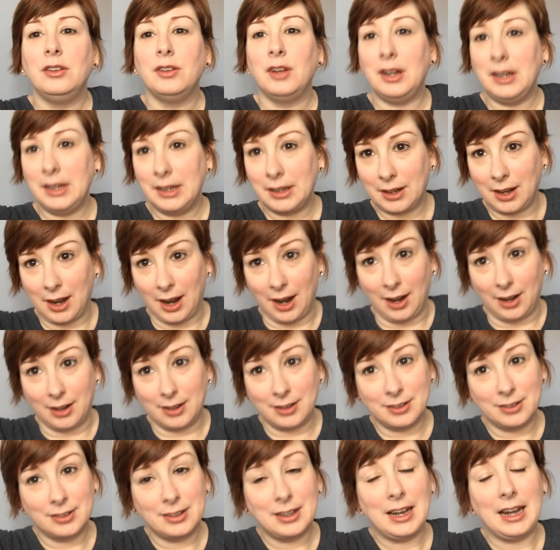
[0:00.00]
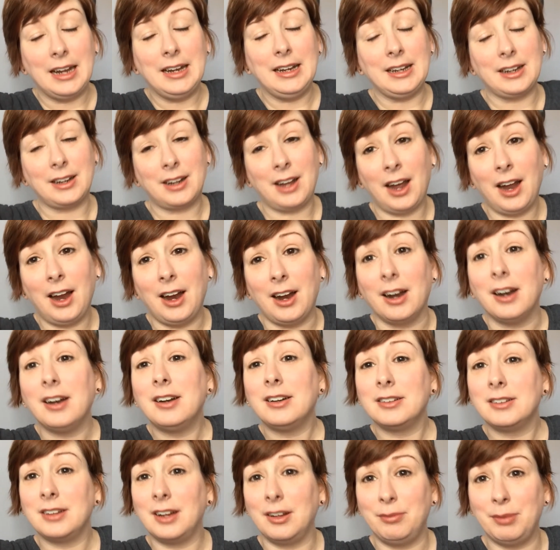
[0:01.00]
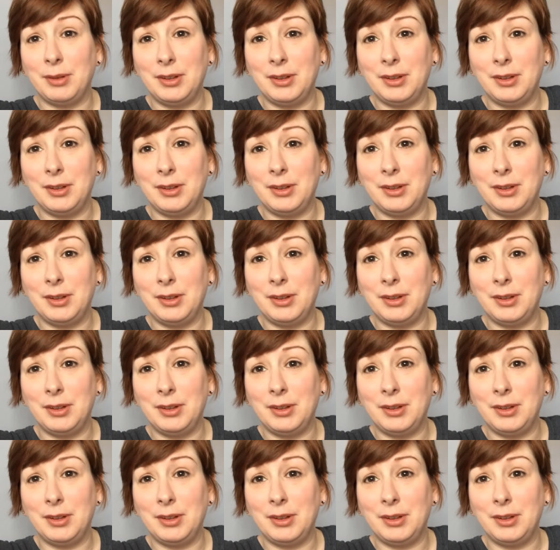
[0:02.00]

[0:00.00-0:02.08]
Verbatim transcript: So I need a car. I need a car.